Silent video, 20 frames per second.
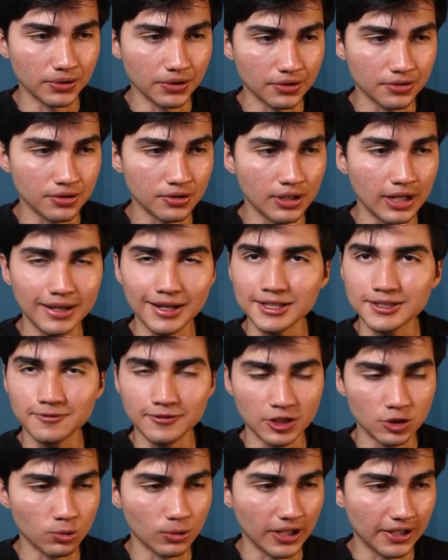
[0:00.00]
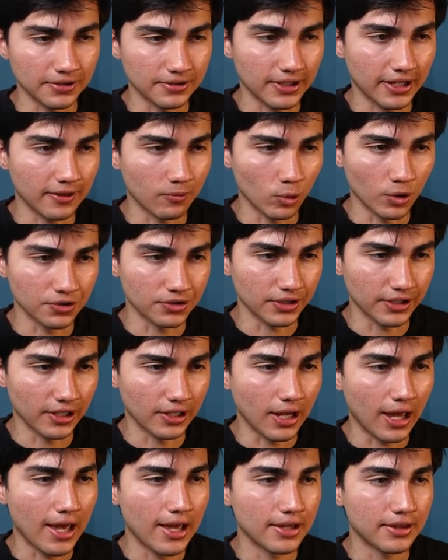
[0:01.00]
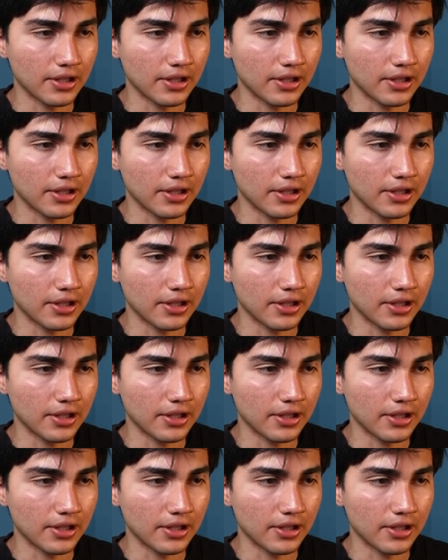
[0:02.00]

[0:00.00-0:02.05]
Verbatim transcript: position, let's visualize that once again.